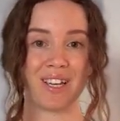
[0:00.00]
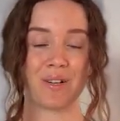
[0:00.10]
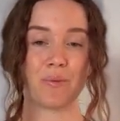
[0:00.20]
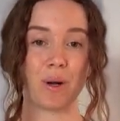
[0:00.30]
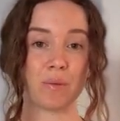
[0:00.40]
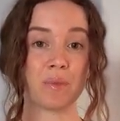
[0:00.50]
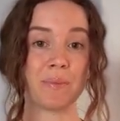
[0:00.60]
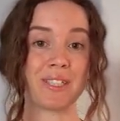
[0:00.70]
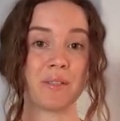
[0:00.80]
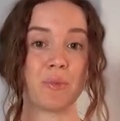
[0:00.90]
Welcome to
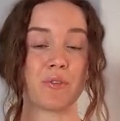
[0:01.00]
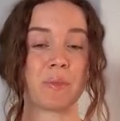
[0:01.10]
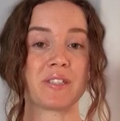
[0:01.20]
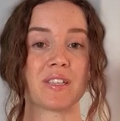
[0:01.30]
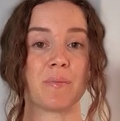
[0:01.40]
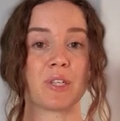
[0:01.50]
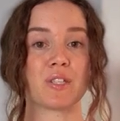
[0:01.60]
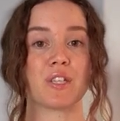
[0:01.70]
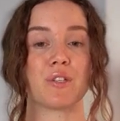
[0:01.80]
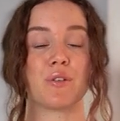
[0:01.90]
Monday Movements. I'm going to
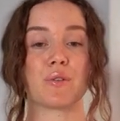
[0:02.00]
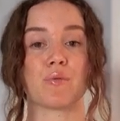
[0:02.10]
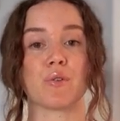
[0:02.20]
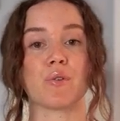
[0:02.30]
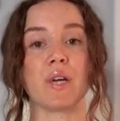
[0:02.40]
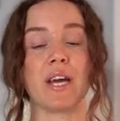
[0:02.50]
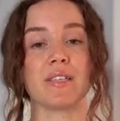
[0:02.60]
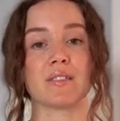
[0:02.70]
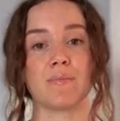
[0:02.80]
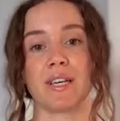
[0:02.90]
take you through a
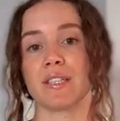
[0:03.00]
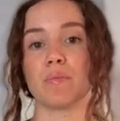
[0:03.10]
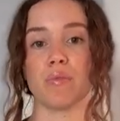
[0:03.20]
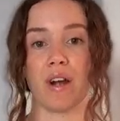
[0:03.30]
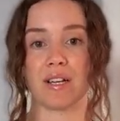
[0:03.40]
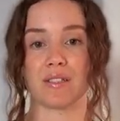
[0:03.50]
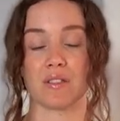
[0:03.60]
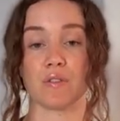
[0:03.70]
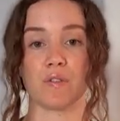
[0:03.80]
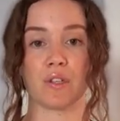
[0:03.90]
somatic
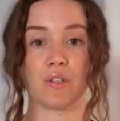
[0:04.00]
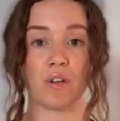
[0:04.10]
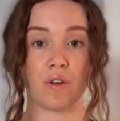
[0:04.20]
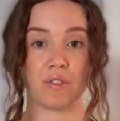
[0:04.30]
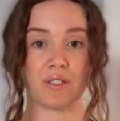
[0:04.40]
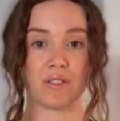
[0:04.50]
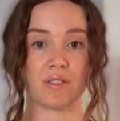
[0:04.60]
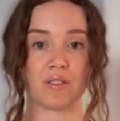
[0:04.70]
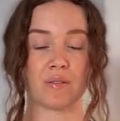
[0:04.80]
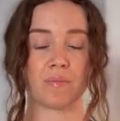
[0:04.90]
practice for the nervous
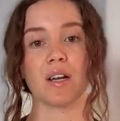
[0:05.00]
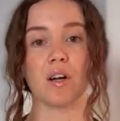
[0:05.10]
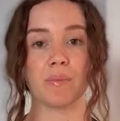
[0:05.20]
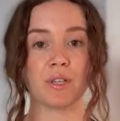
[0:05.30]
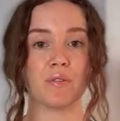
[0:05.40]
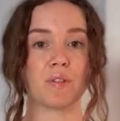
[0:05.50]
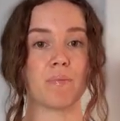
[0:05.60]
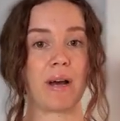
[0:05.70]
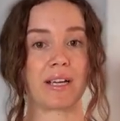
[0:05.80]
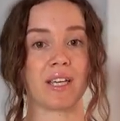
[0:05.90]
system, coming off the
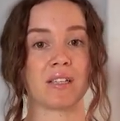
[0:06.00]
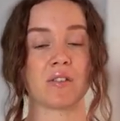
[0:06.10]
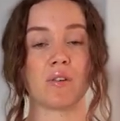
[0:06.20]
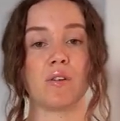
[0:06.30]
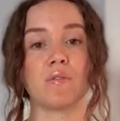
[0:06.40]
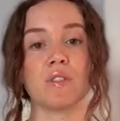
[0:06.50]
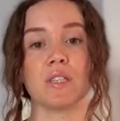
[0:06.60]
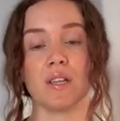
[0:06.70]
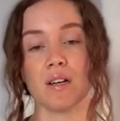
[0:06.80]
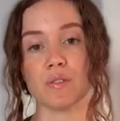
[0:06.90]
back end of
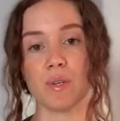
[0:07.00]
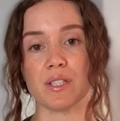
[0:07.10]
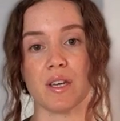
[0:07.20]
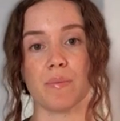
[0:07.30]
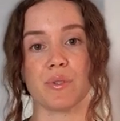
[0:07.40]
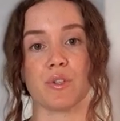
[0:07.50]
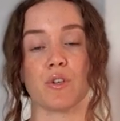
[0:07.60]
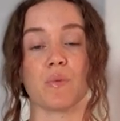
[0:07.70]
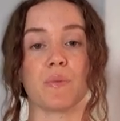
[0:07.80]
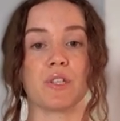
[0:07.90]
last week's
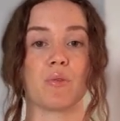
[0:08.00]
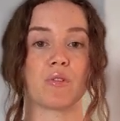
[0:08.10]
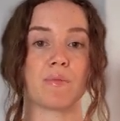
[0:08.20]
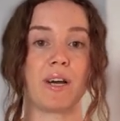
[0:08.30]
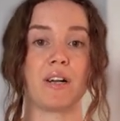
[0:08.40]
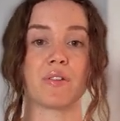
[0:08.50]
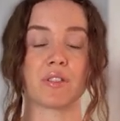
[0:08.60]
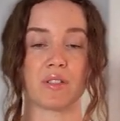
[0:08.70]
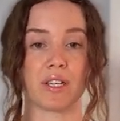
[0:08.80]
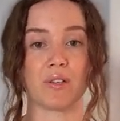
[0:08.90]
episode where we talked about the
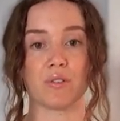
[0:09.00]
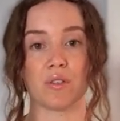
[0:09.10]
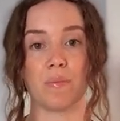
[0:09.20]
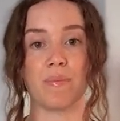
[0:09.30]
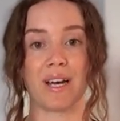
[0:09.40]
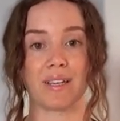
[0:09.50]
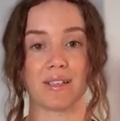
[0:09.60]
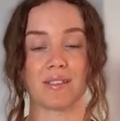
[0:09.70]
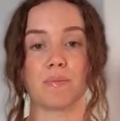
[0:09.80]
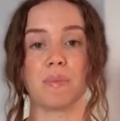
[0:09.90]

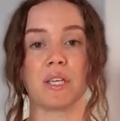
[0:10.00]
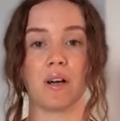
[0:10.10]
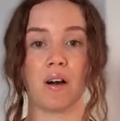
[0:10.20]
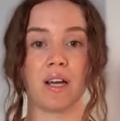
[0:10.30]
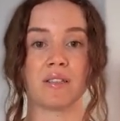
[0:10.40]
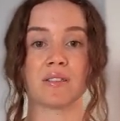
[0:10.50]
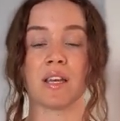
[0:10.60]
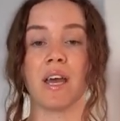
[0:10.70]
psychosomatics behind